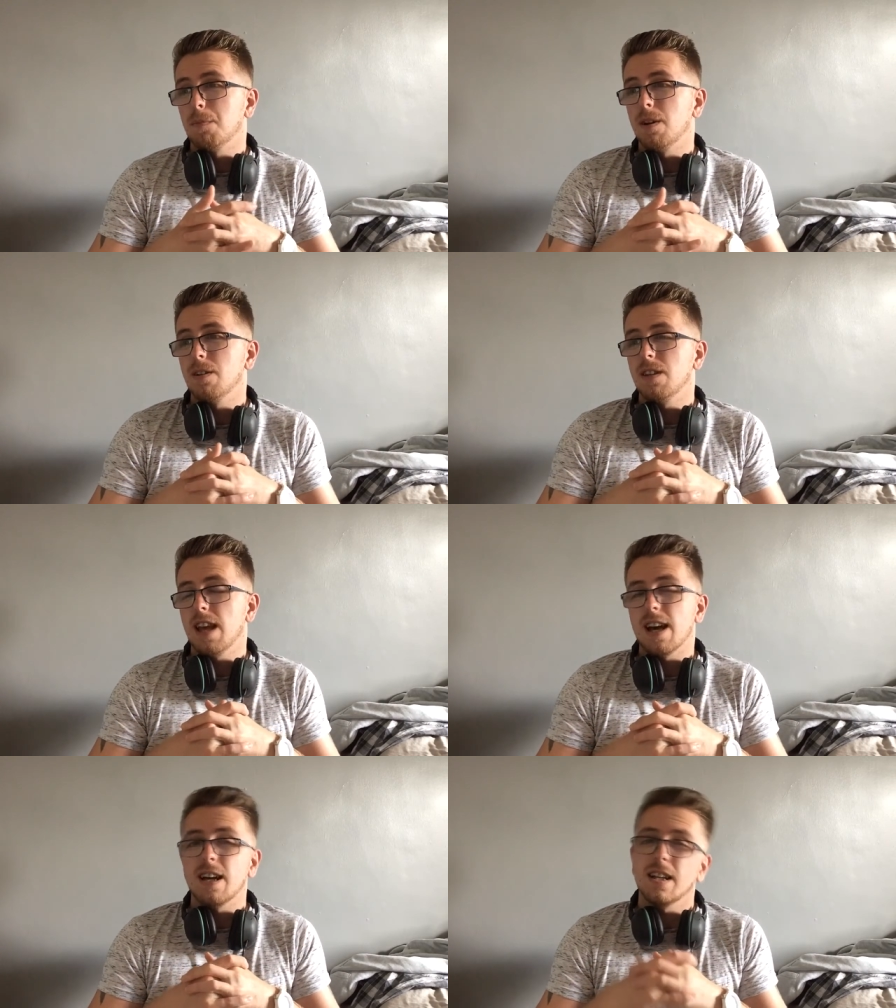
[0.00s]
But,
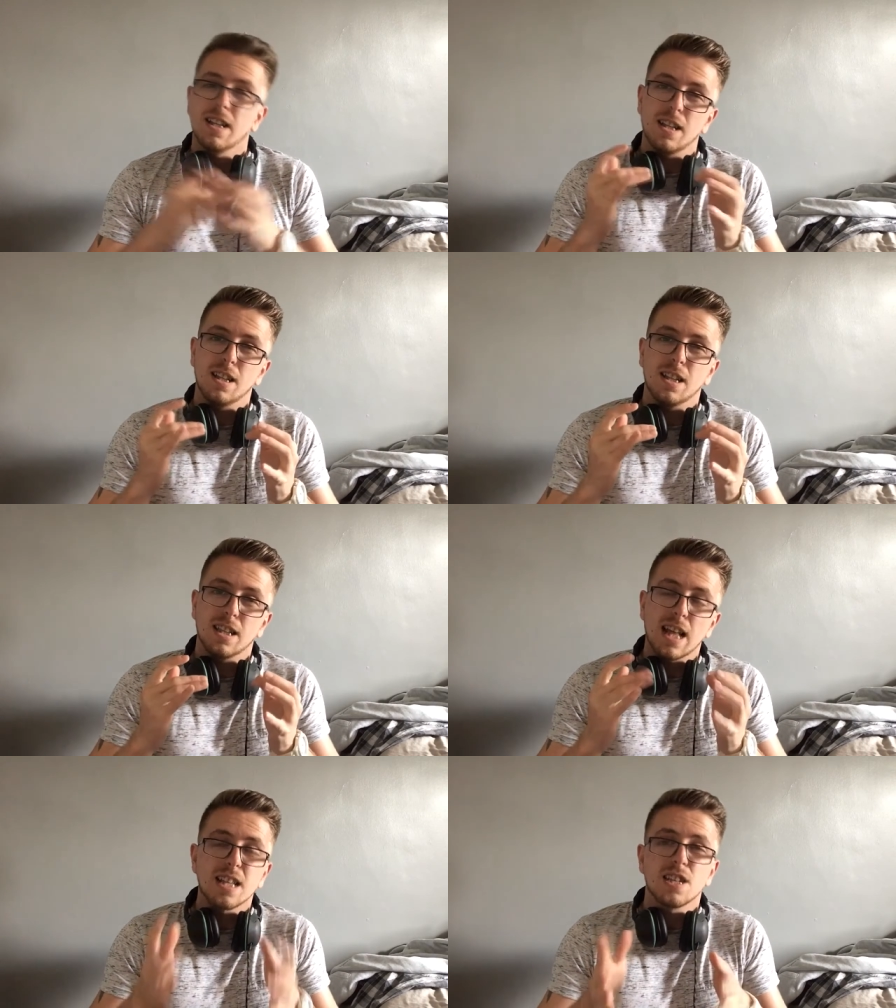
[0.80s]
yeah,
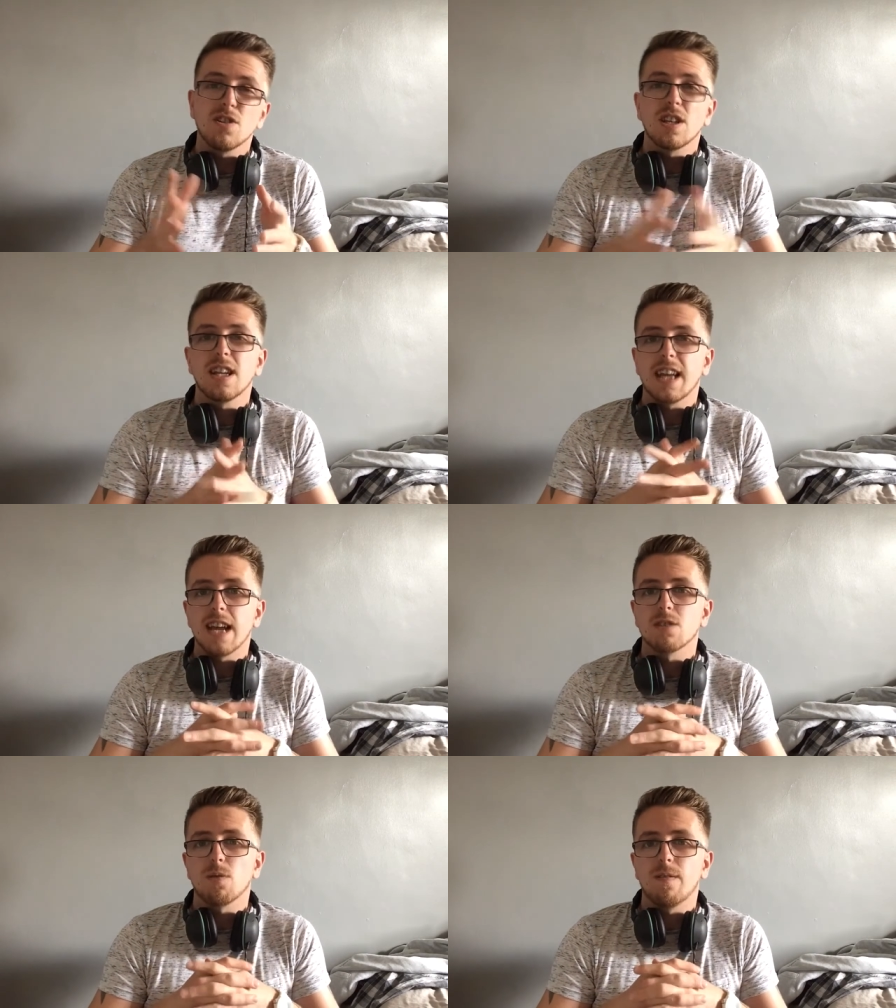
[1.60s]
that's usually the
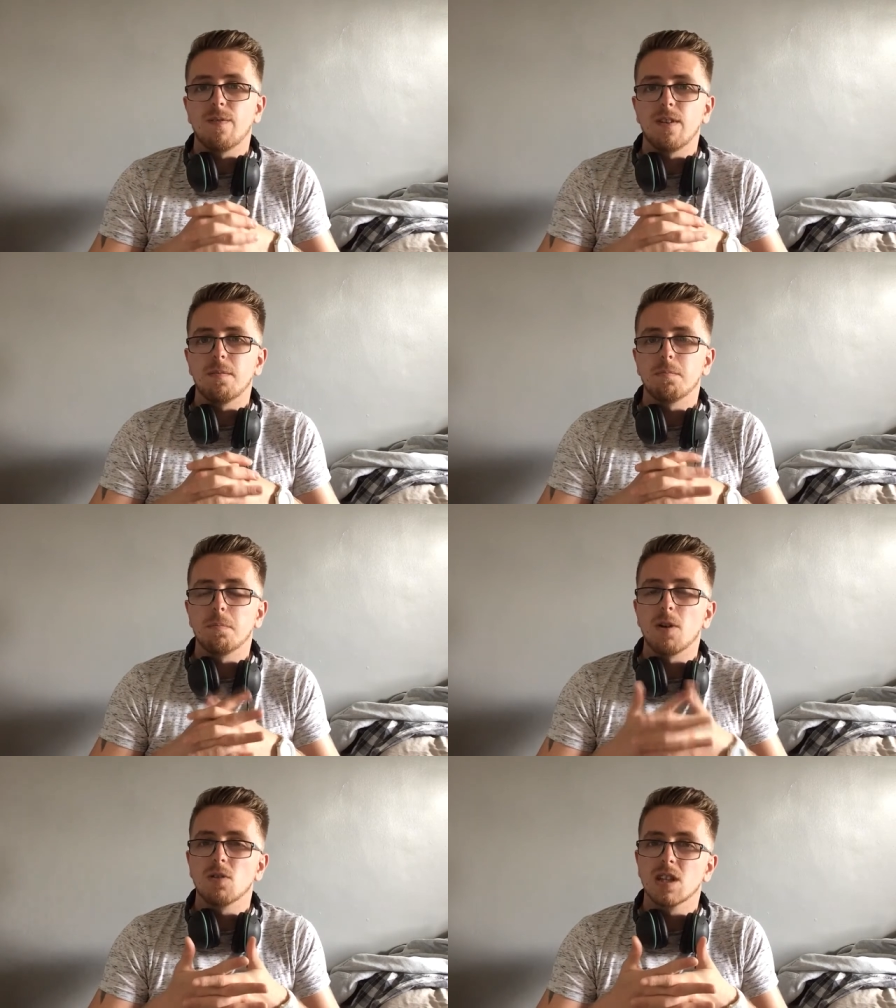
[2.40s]
case with
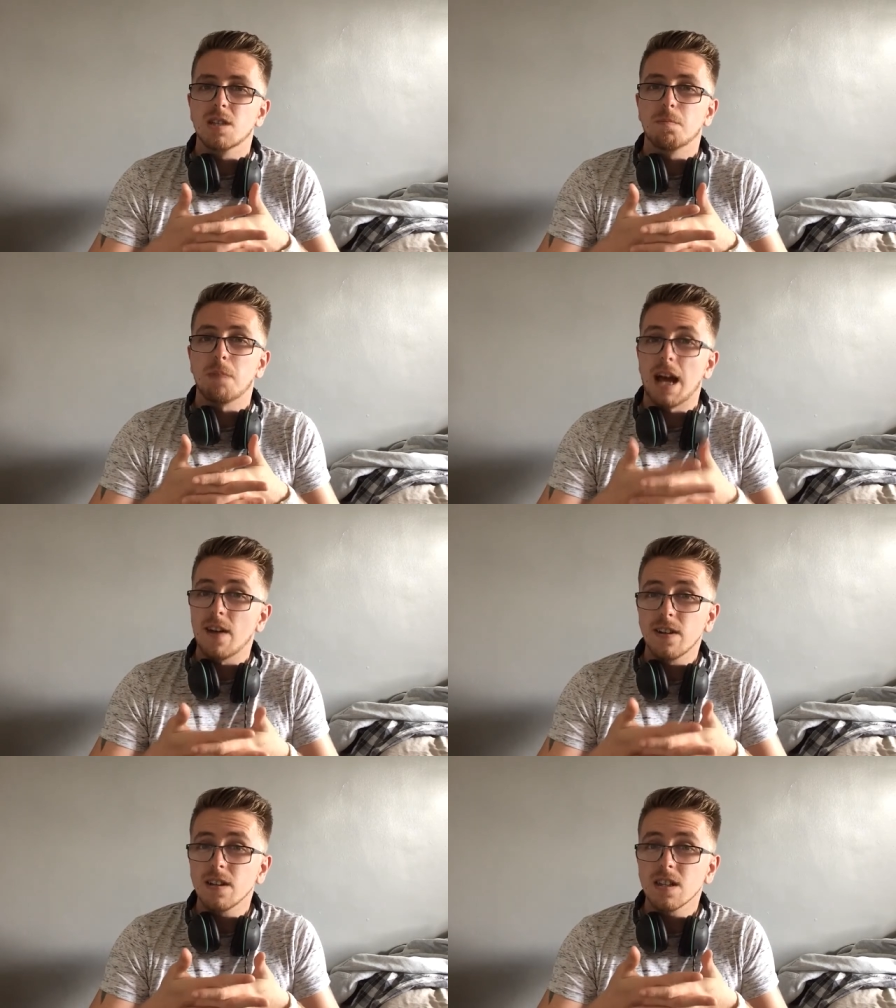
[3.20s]
most
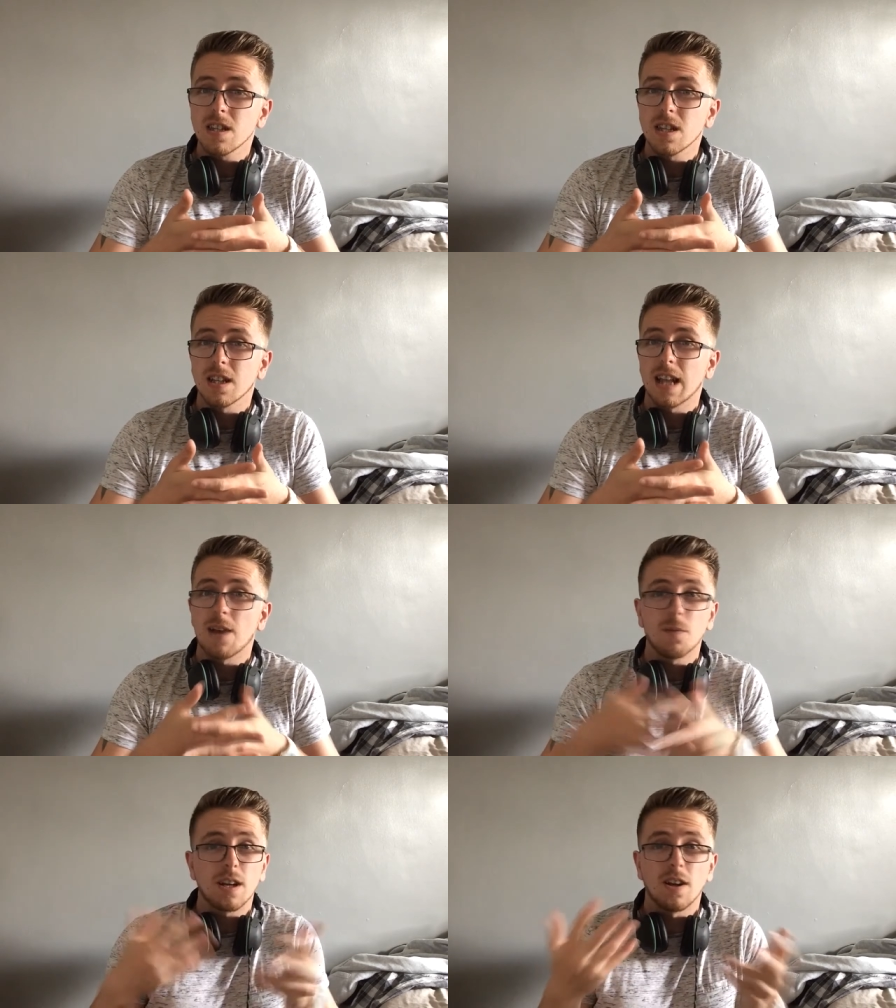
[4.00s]
parents
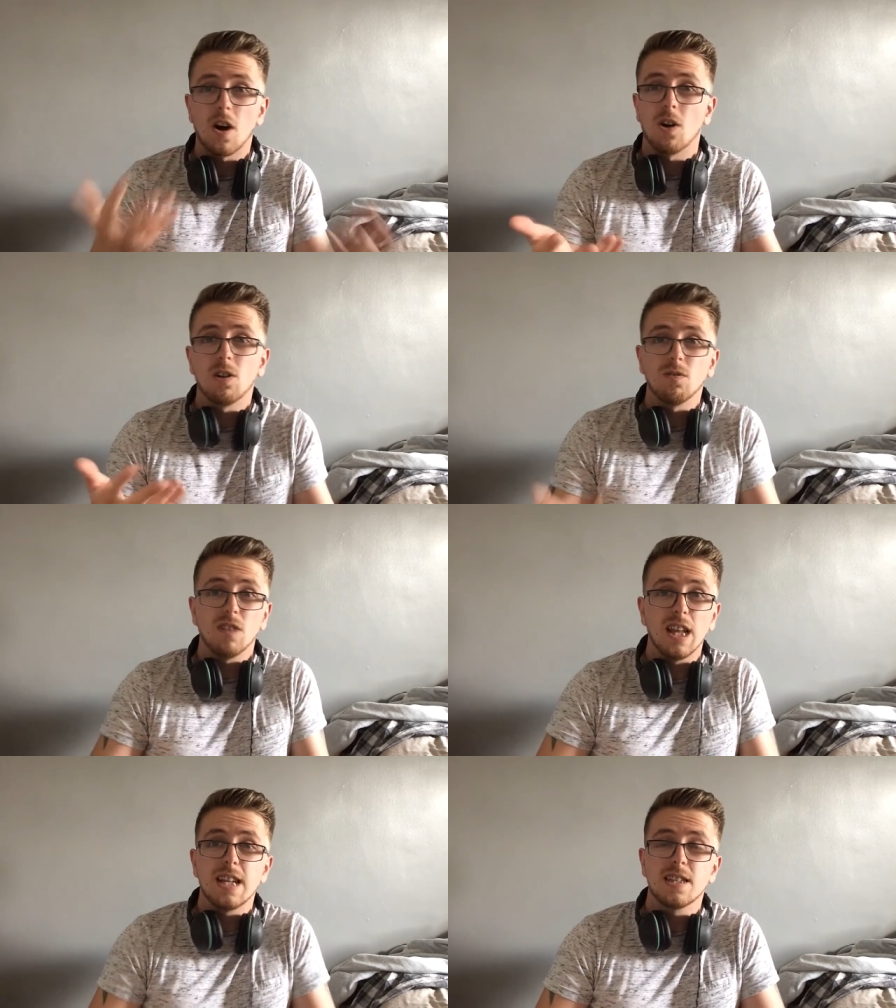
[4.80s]
that we can all
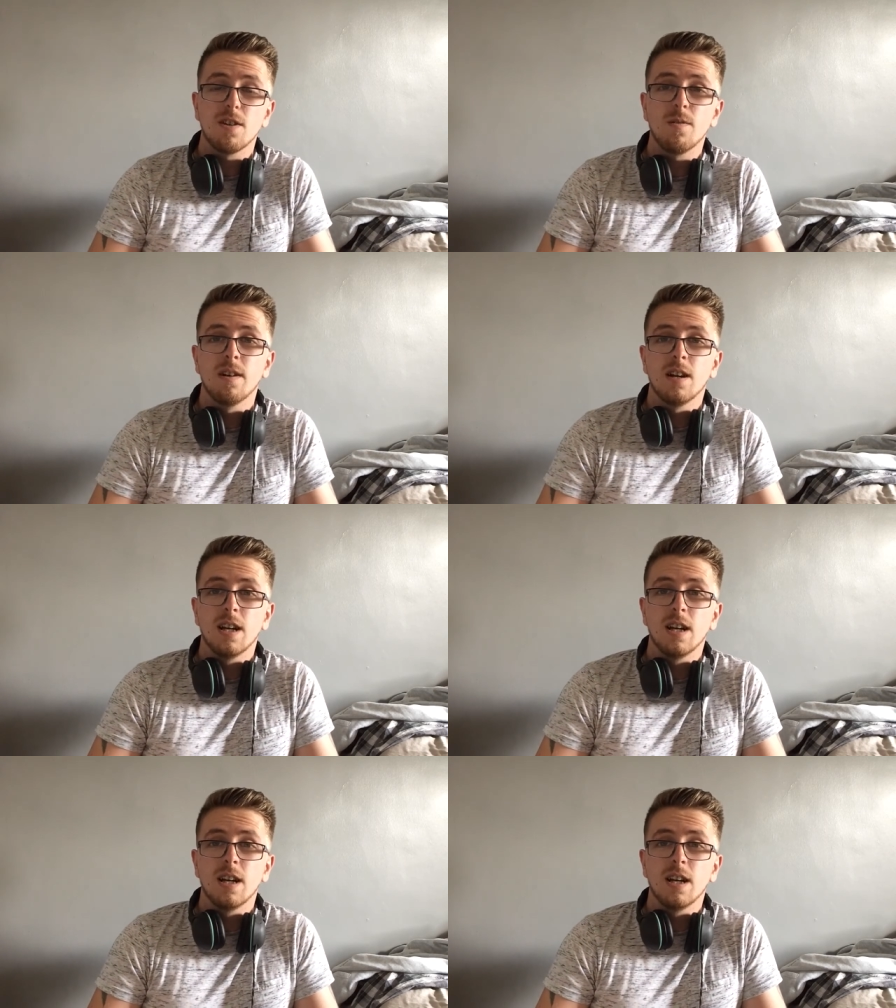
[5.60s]
relate to.